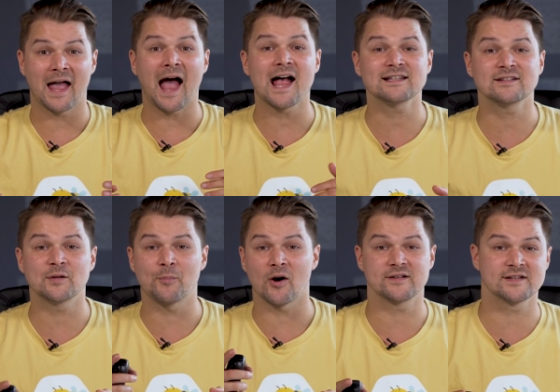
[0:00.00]
Ask the
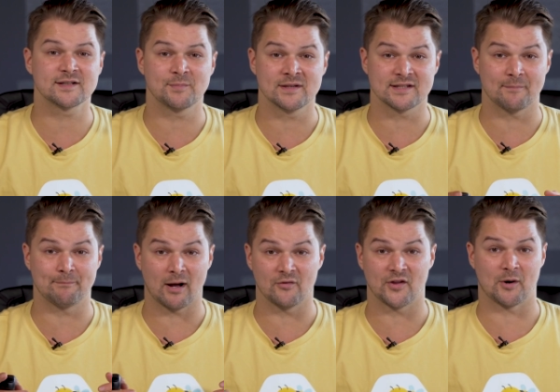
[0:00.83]
participants
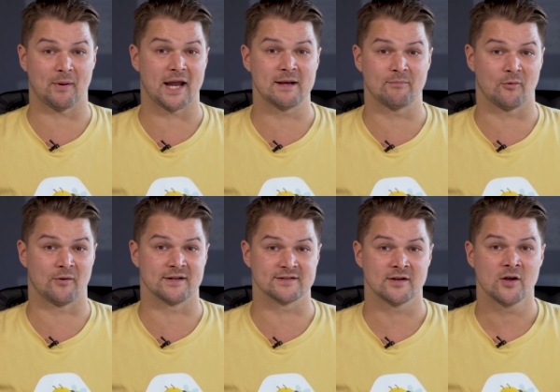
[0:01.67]
about their pain
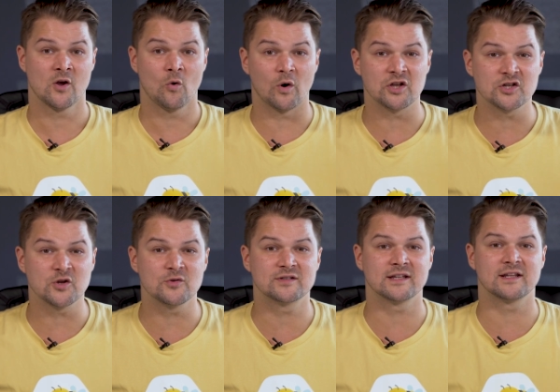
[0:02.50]
points when
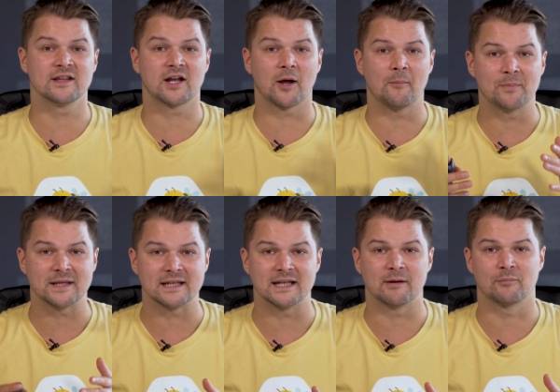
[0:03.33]
using the competing